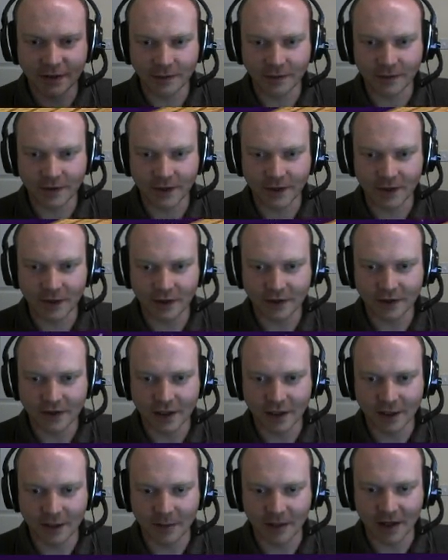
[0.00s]
something that looks
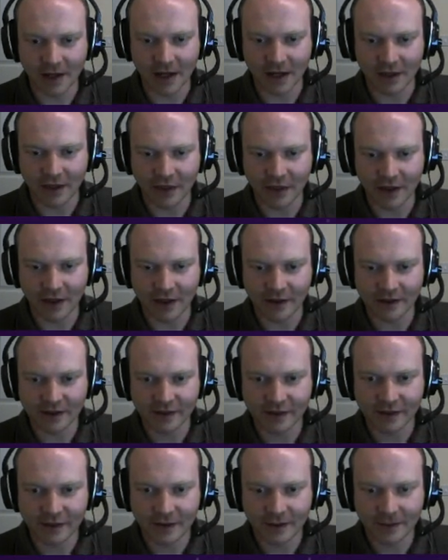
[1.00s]
a little bit like
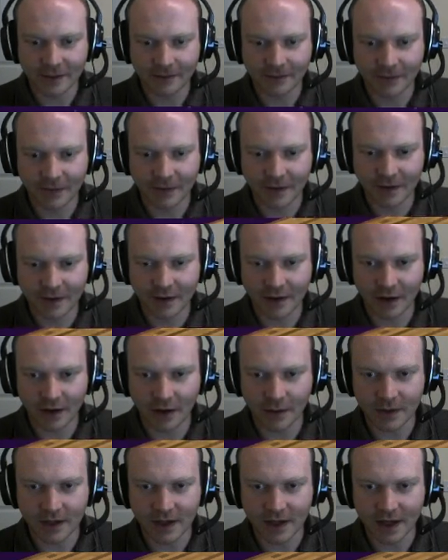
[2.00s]
this.
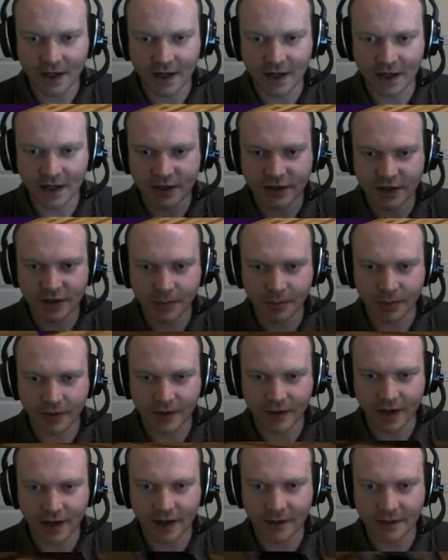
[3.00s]
Oh, we can't actually
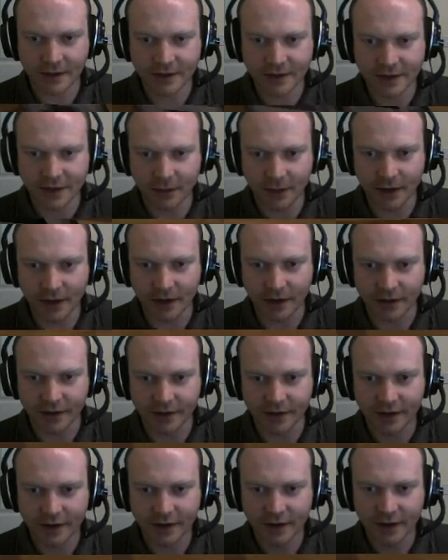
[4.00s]
put that out into the
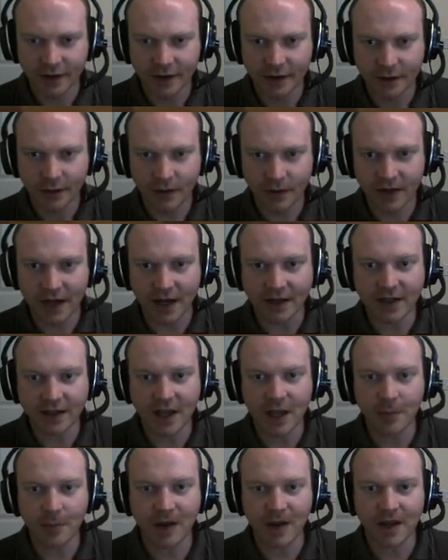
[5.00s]
world. We can
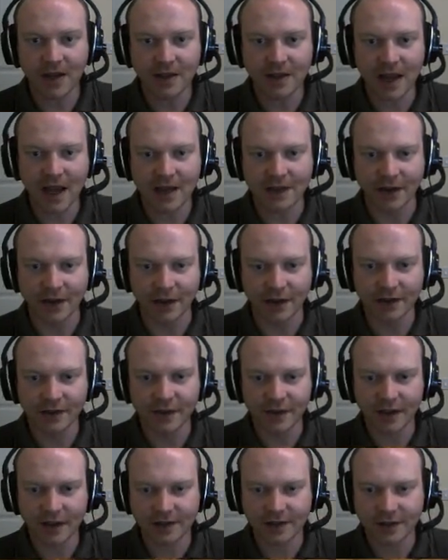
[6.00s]
keep it in there though,
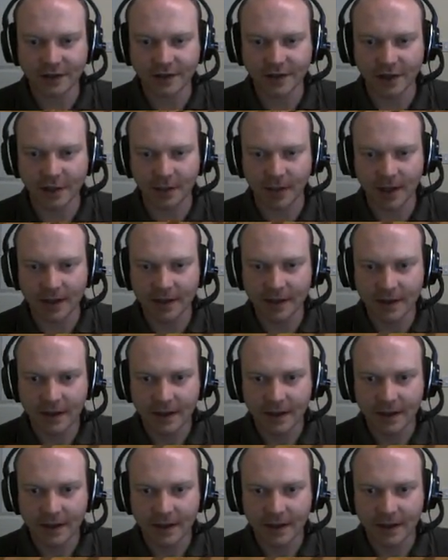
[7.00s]
so that's not too bad.